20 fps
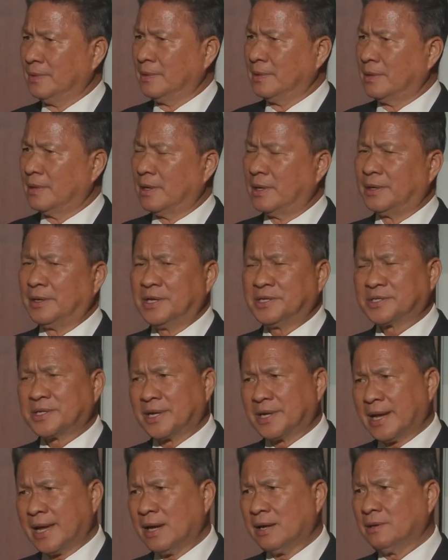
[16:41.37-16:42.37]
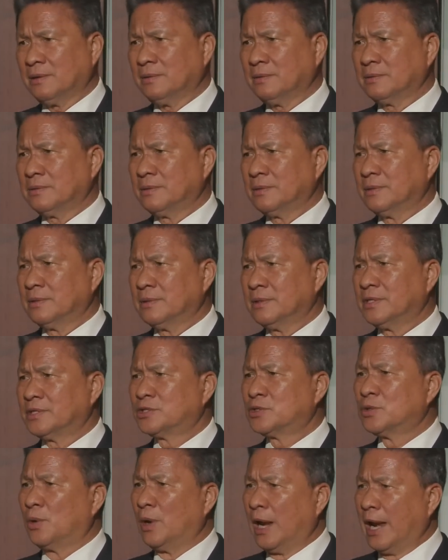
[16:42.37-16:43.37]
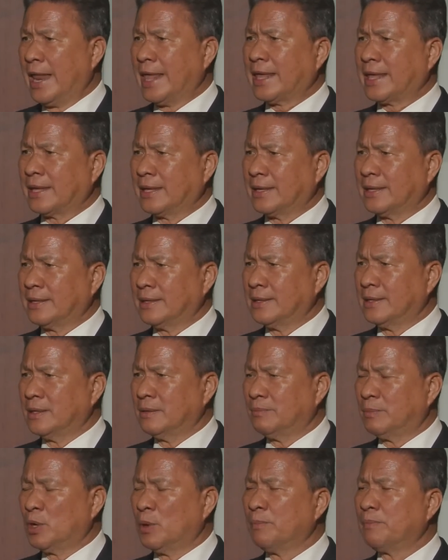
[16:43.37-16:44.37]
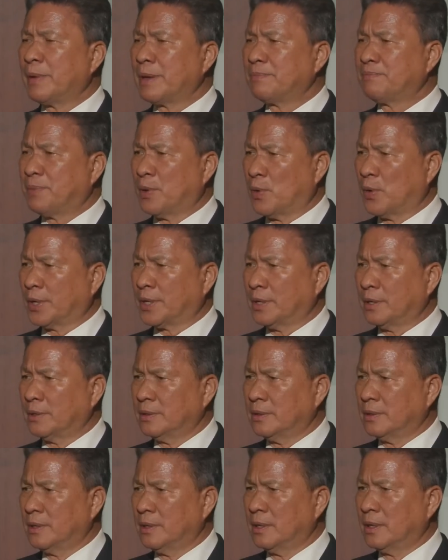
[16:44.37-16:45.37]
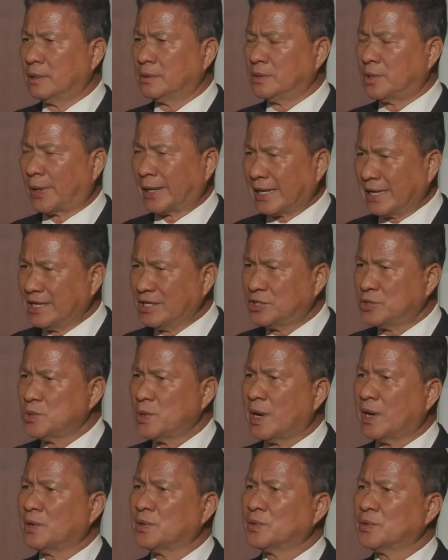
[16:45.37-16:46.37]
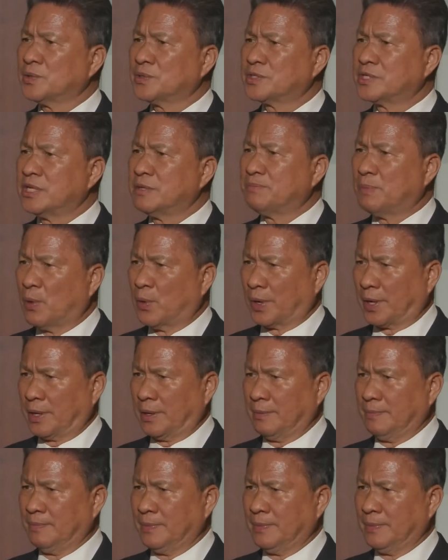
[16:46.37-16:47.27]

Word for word: And this canal is to link Phnom Penh port directly to our seaport